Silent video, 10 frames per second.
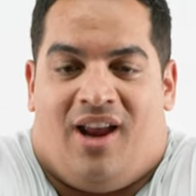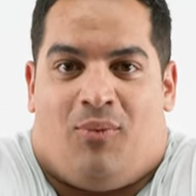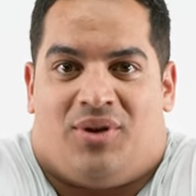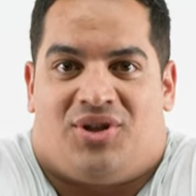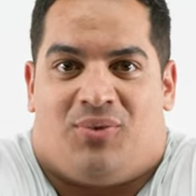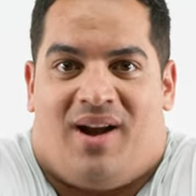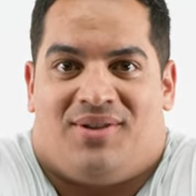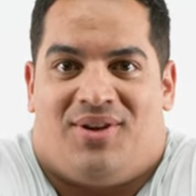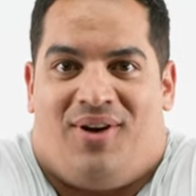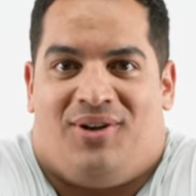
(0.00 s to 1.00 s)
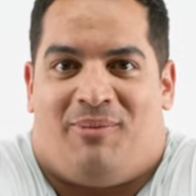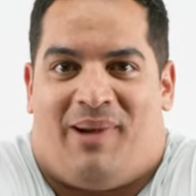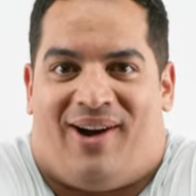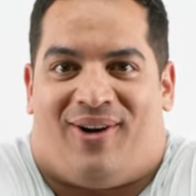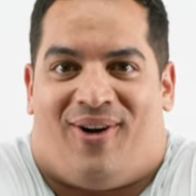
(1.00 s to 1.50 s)
And what surrounds the heart? The
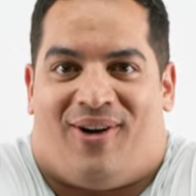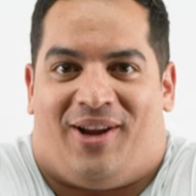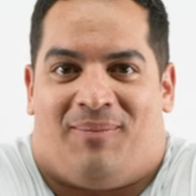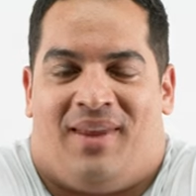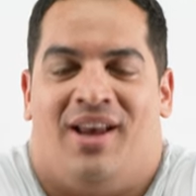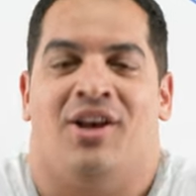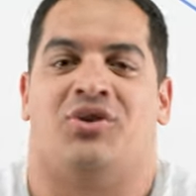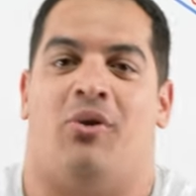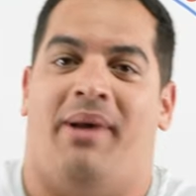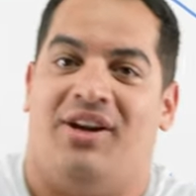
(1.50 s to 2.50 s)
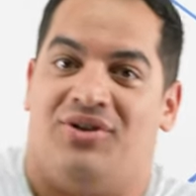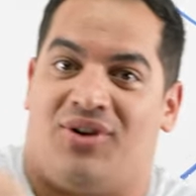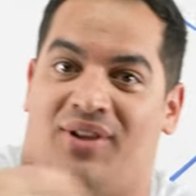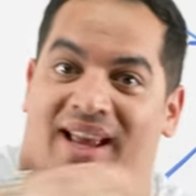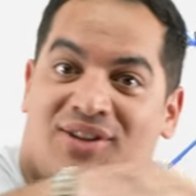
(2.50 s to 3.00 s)
pericardium. So when patients
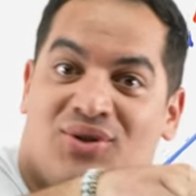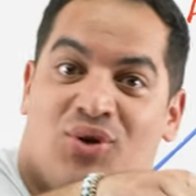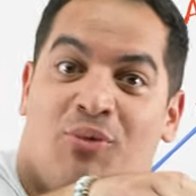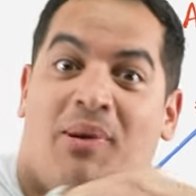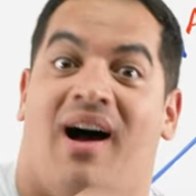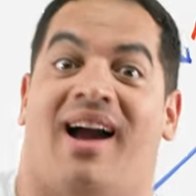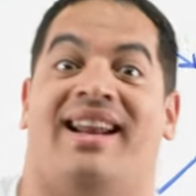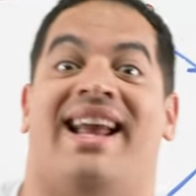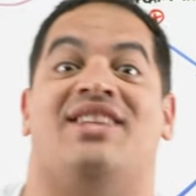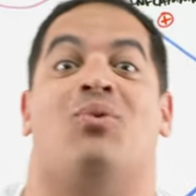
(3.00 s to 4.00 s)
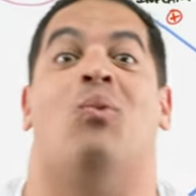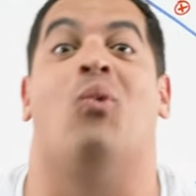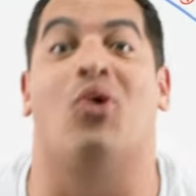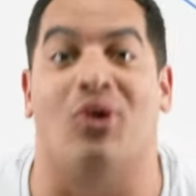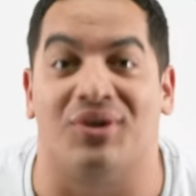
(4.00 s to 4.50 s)
are laying supine, it's
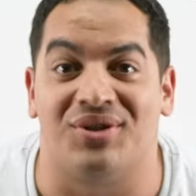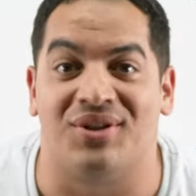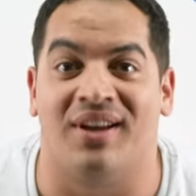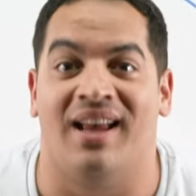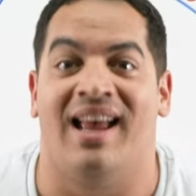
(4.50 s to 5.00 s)
worse.